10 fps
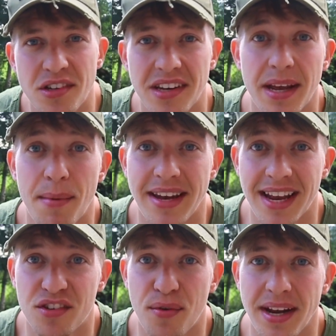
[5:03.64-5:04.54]
use it in my
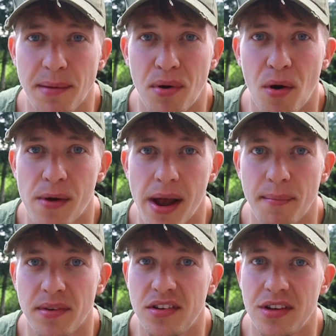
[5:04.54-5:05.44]
next training
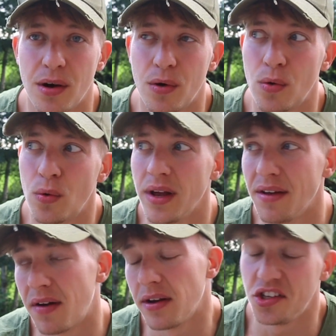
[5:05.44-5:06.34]
program, so
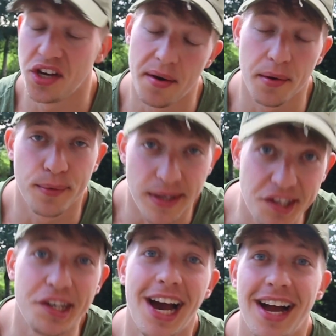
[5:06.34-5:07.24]
if I share it
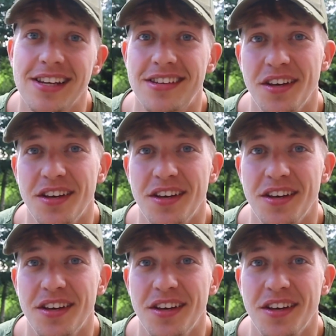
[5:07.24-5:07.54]
with you guys,